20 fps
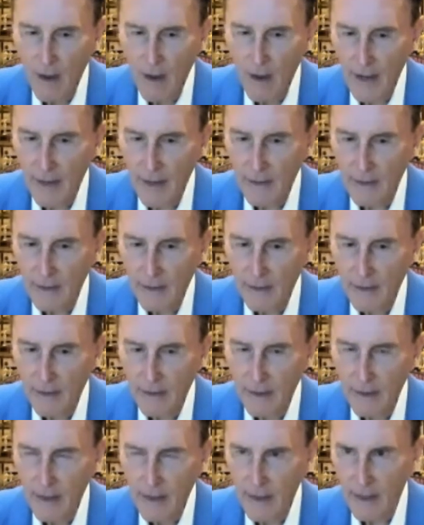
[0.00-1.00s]
And
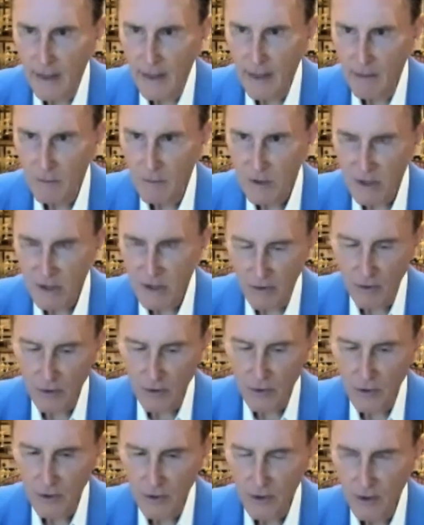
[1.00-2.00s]
it comes in a
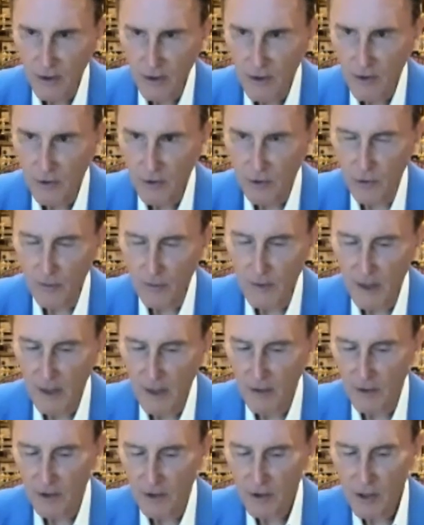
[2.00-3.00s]
little tube, and
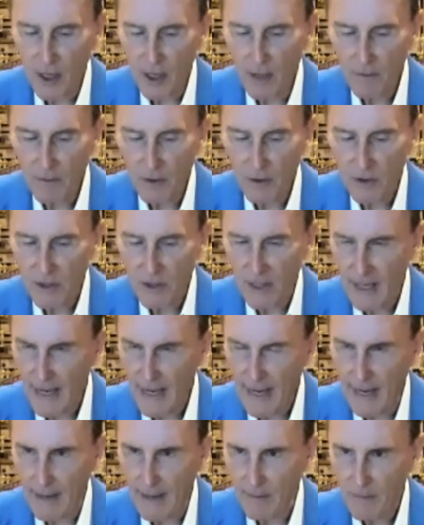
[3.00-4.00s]
on the top, there's a
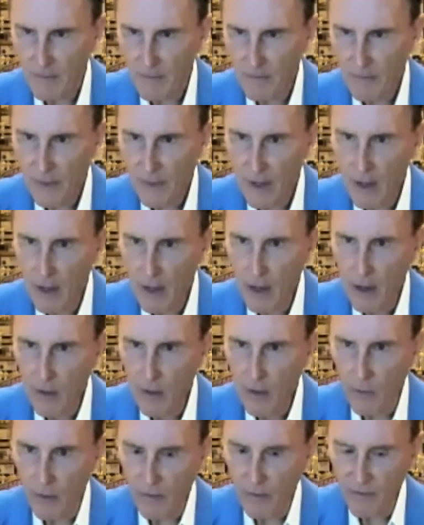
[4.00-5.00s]
cap.
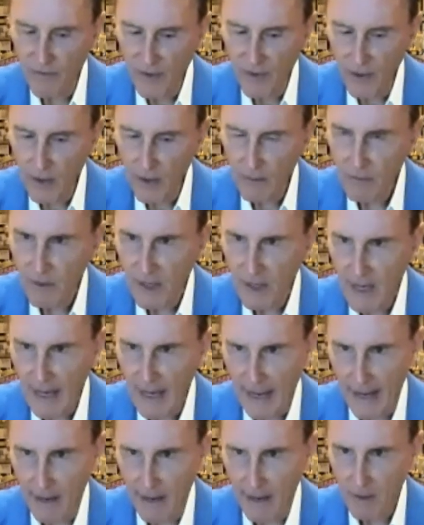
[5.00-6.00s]
We'll fill up the
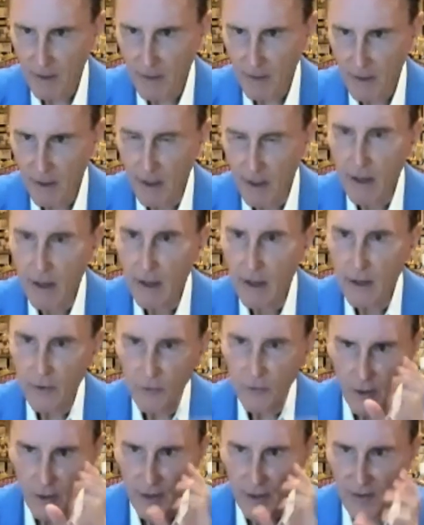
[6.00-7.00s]
cap,
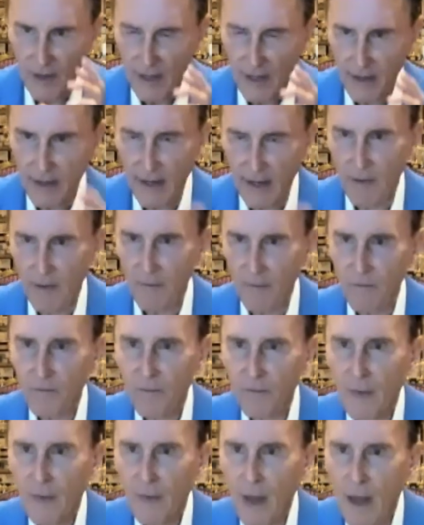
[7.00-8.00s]
drink that down.
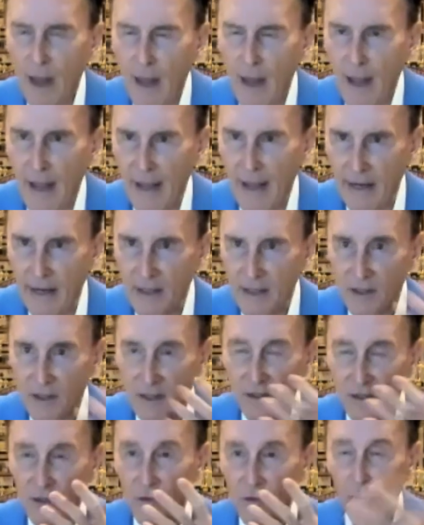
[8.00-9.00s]
And as
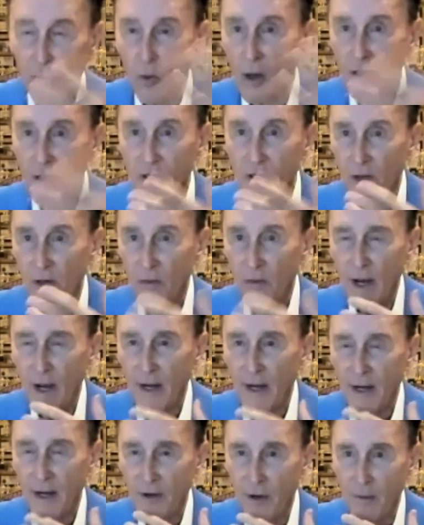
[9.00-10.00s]
it's washing
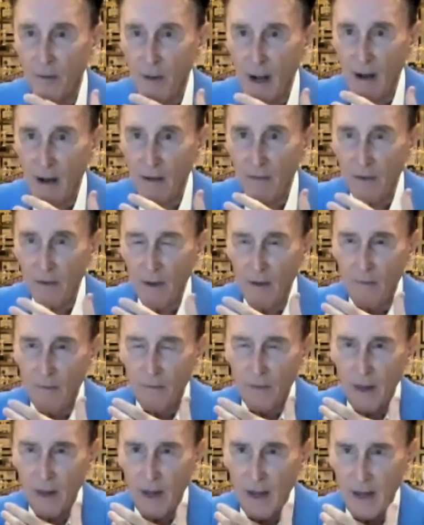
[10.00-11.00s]
around in your mouth
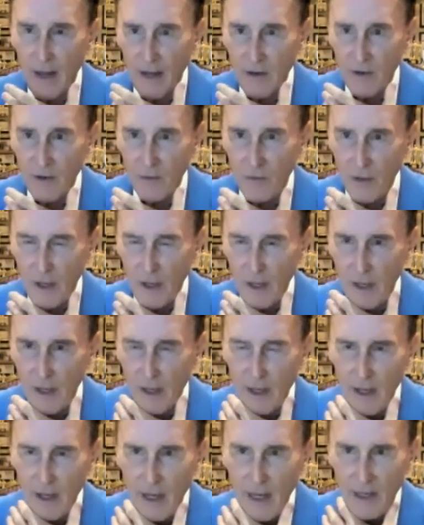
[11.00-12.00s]
and you drink
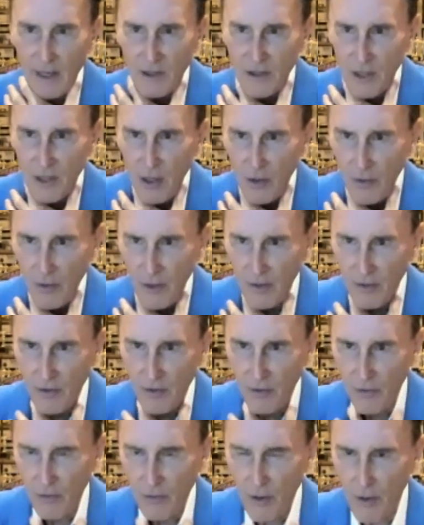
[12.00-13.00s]
it, it's coating the
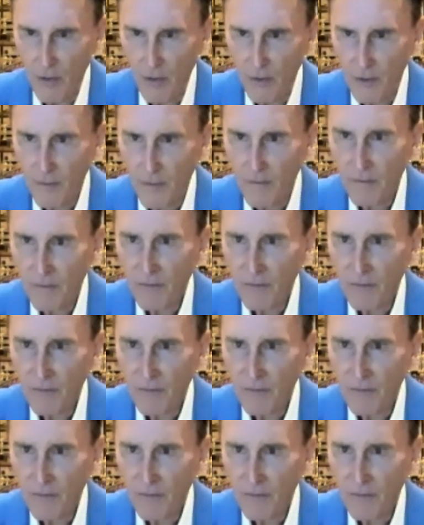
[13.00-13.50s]
throat.